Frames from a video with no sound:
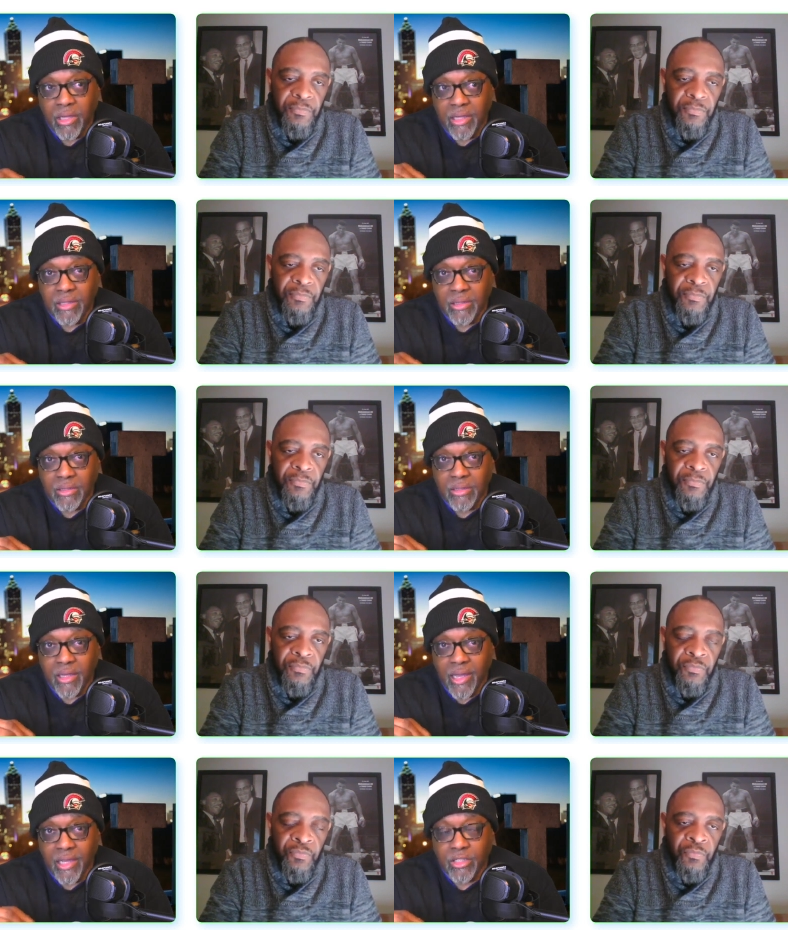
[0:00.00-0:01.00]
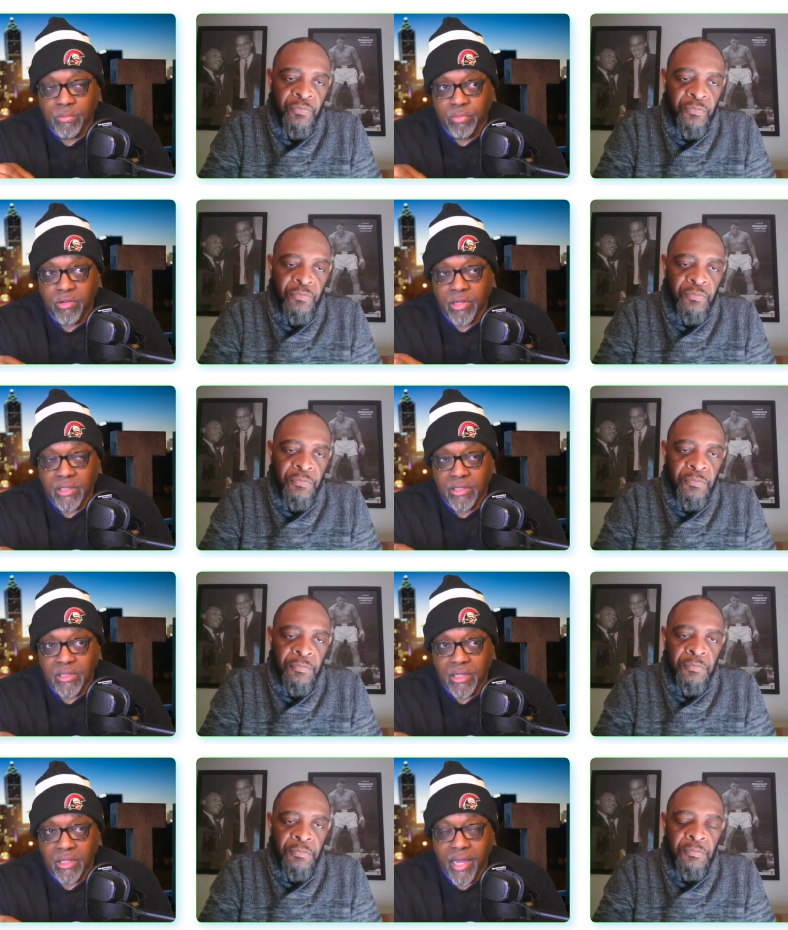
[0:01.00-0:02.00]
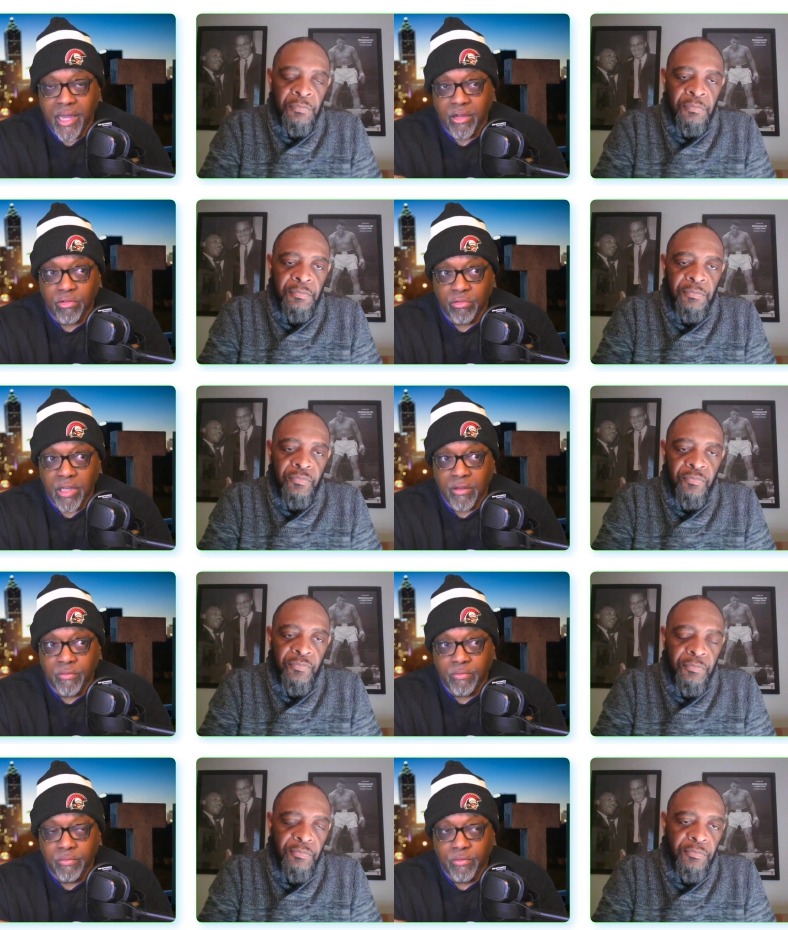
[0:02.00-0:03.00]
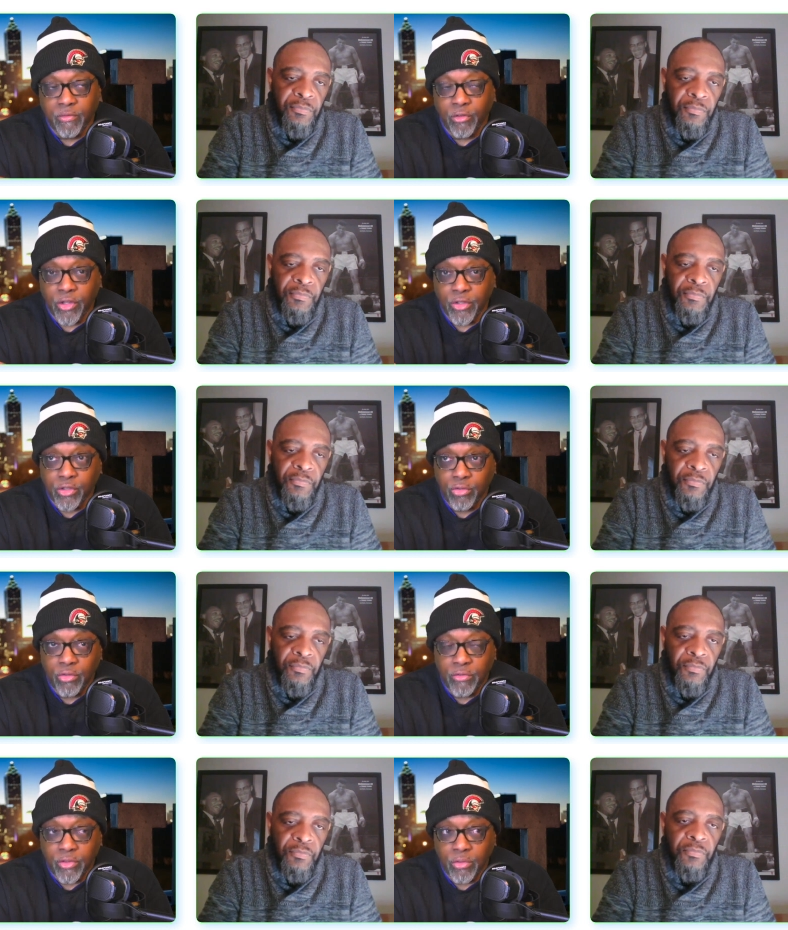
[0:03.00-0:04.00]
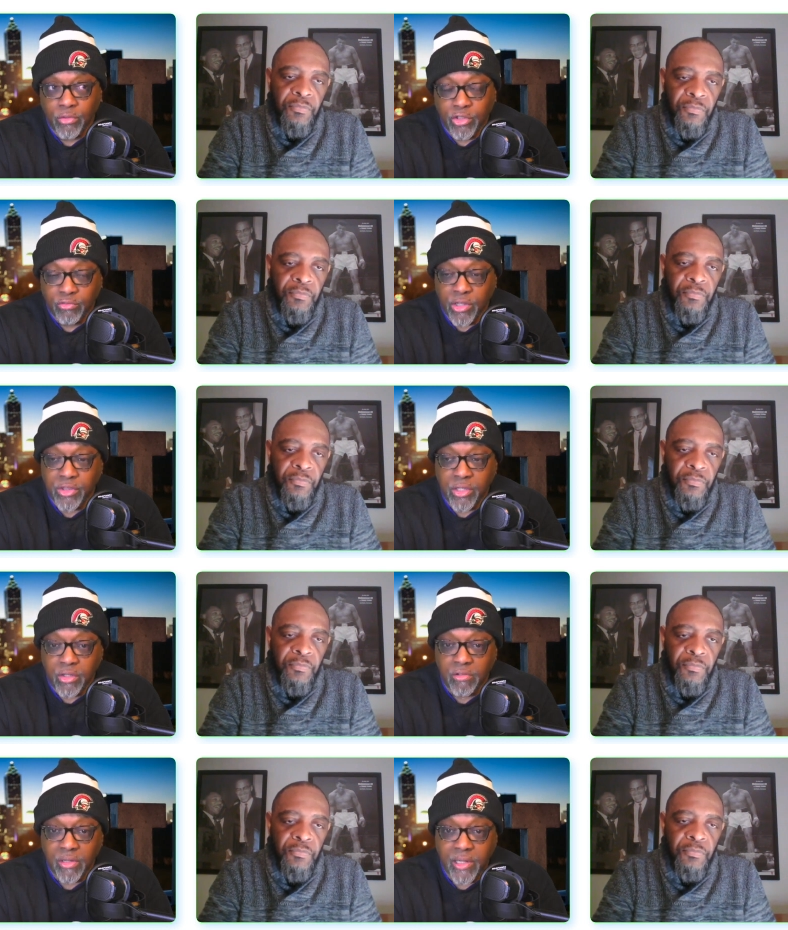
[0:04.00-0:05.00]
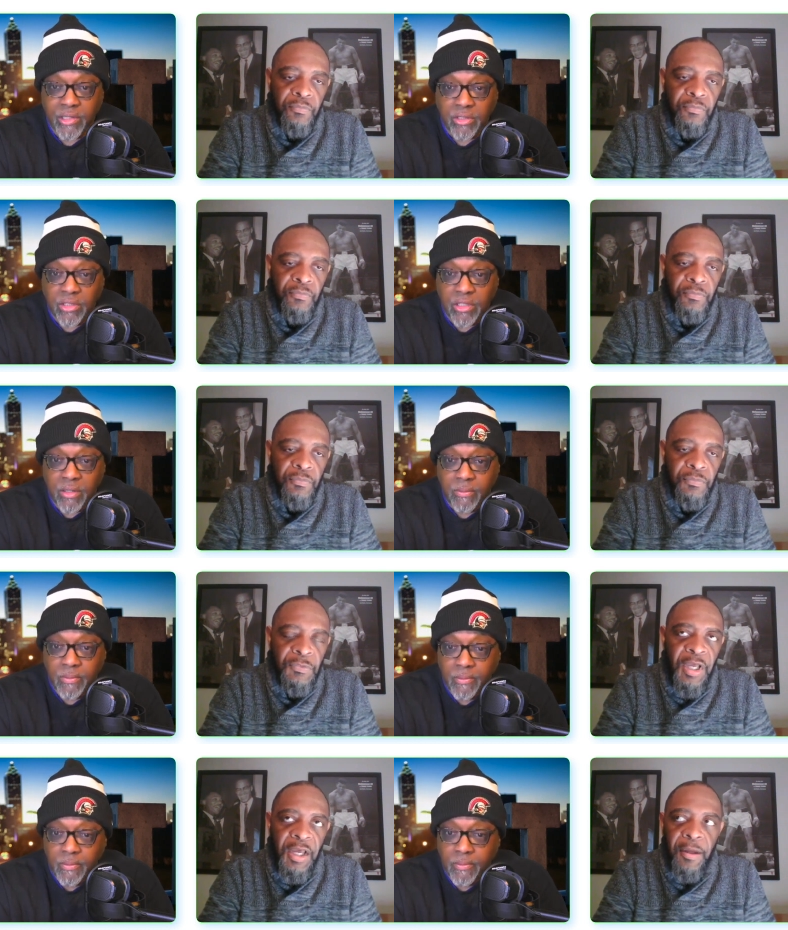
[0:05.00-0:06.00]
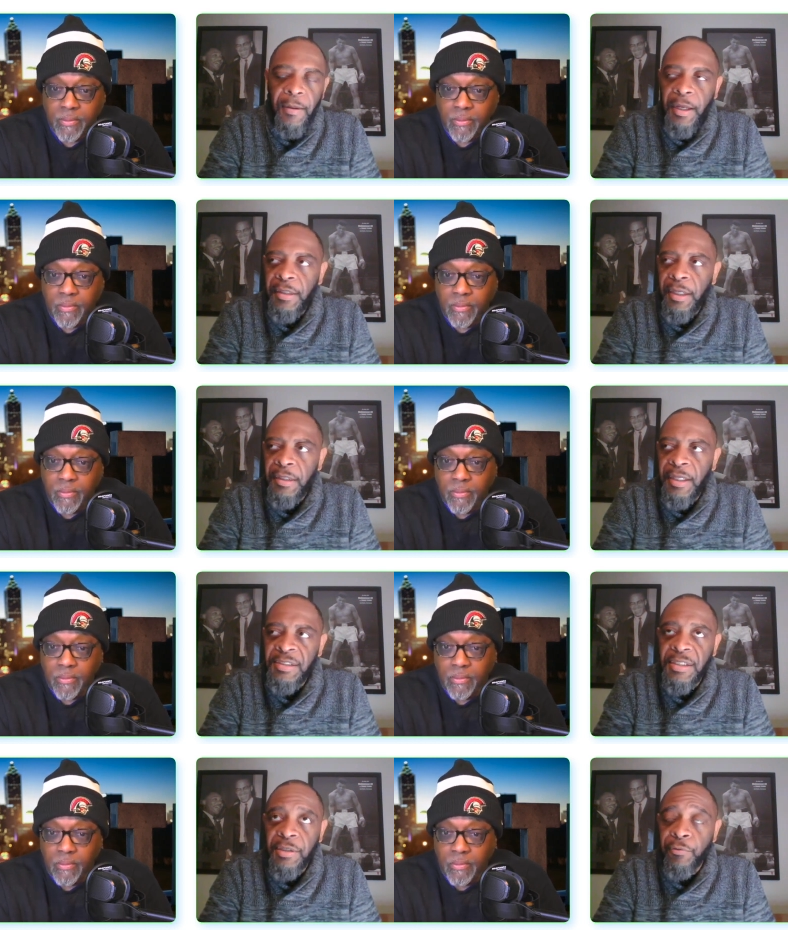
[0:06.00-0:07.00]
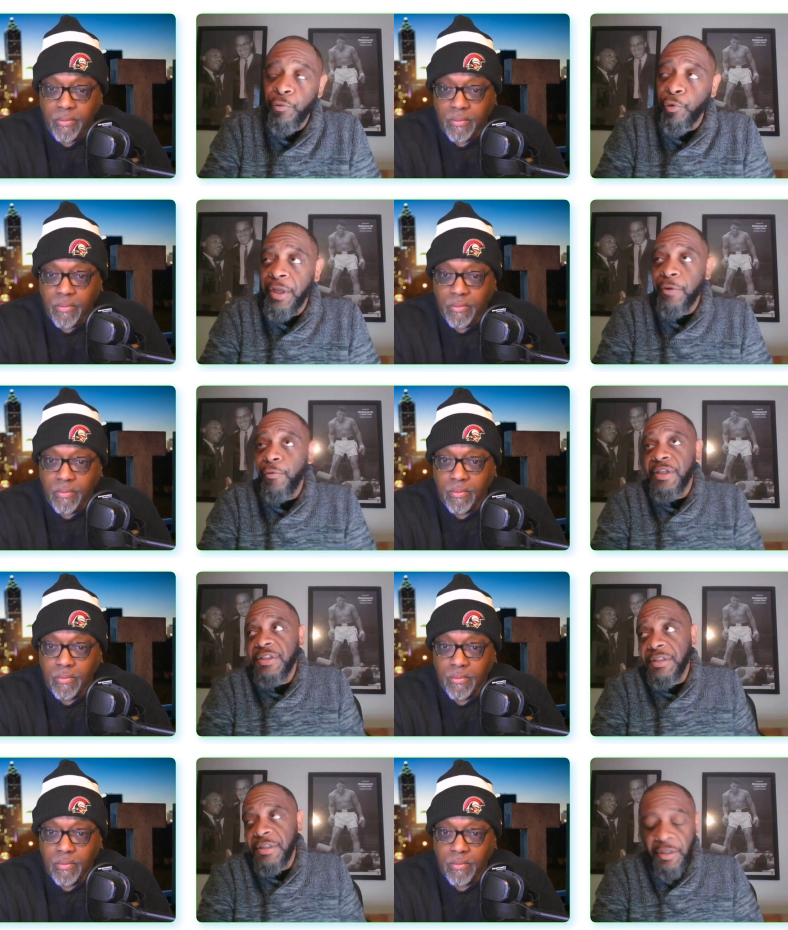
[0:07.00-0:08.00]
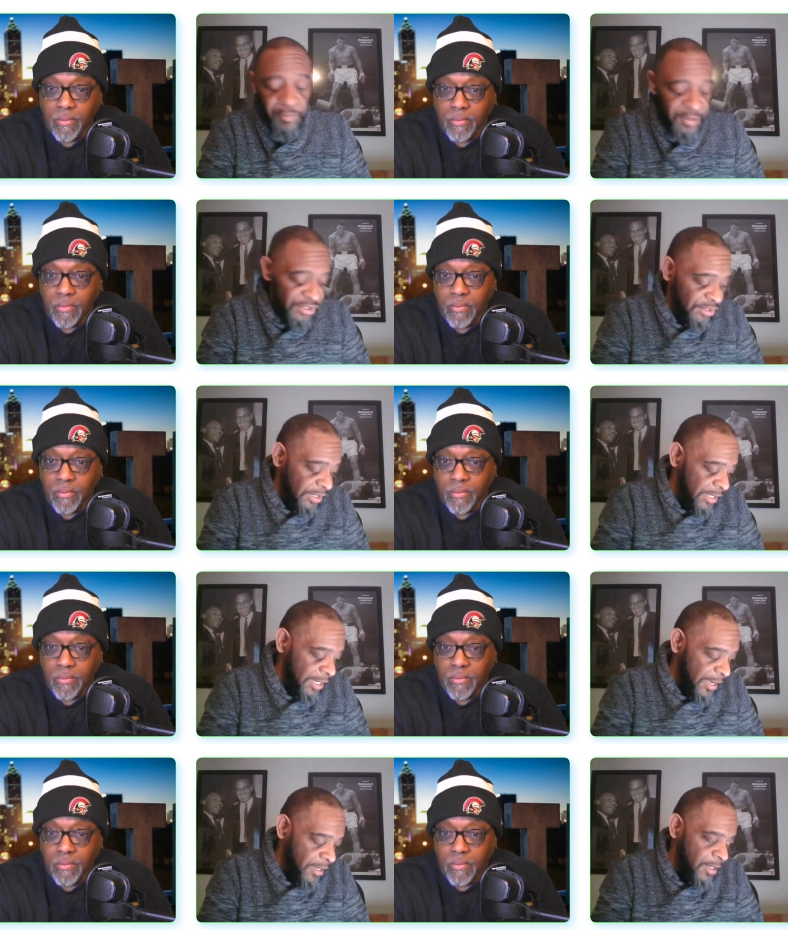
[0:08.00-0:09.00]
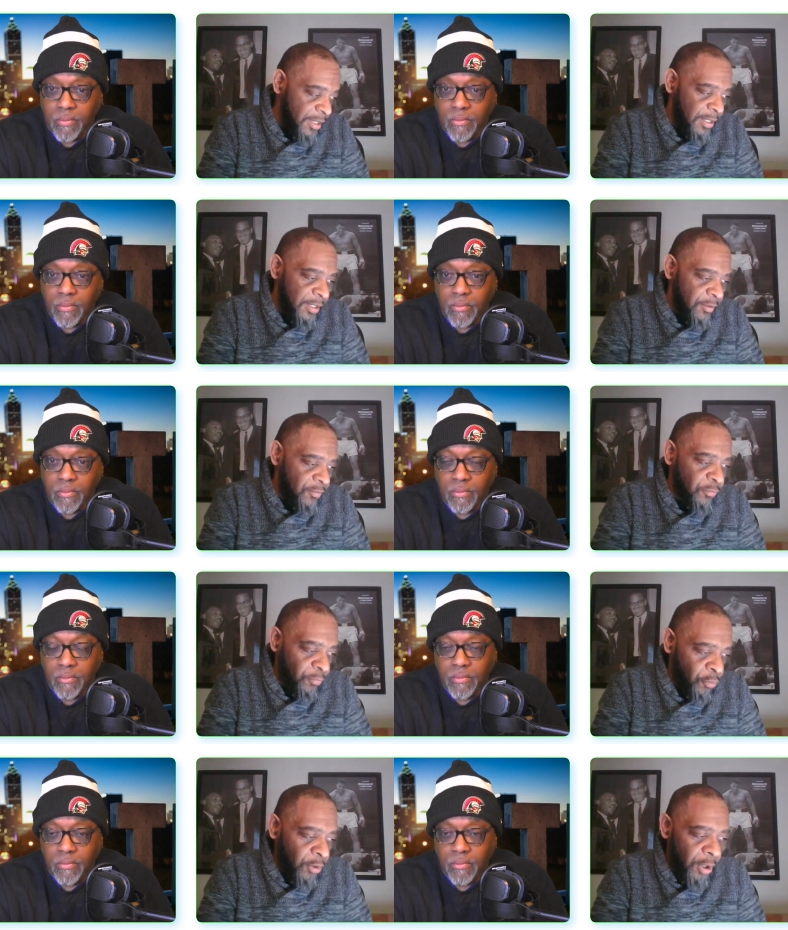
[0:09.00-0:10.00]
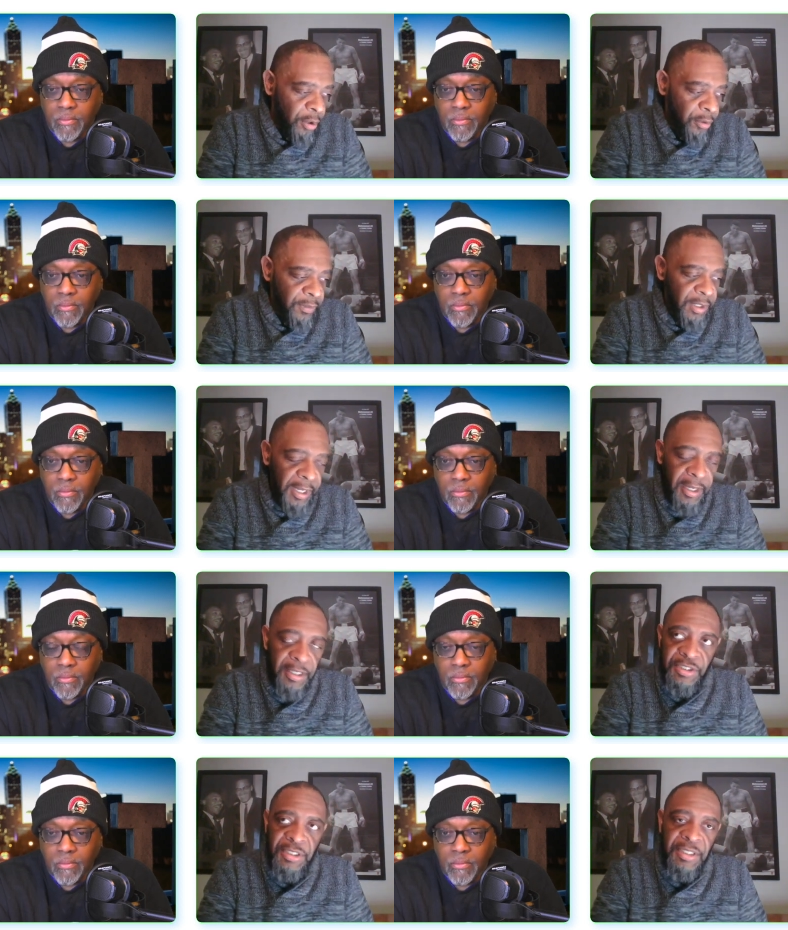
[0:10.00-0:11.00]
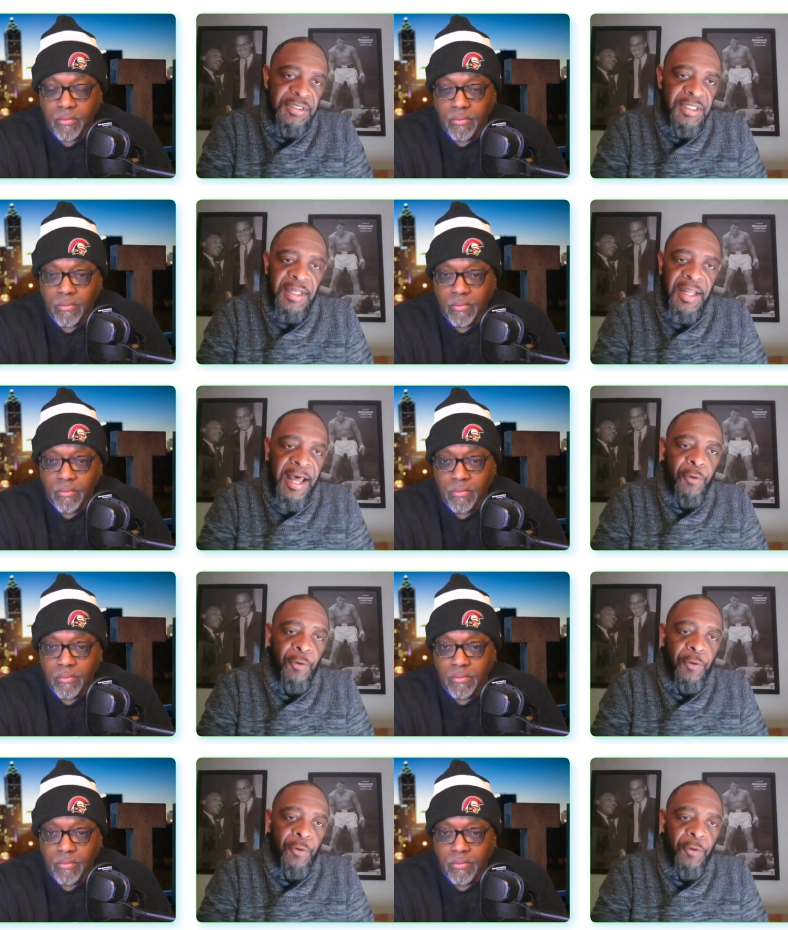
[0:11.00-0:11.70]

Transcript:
Speaker 1: is experiencing that grief for the two of you strengthen your relationship?
Speaker 2: Yeah, that, that's a great question. You know, because she and I, or more her than I, she does a lot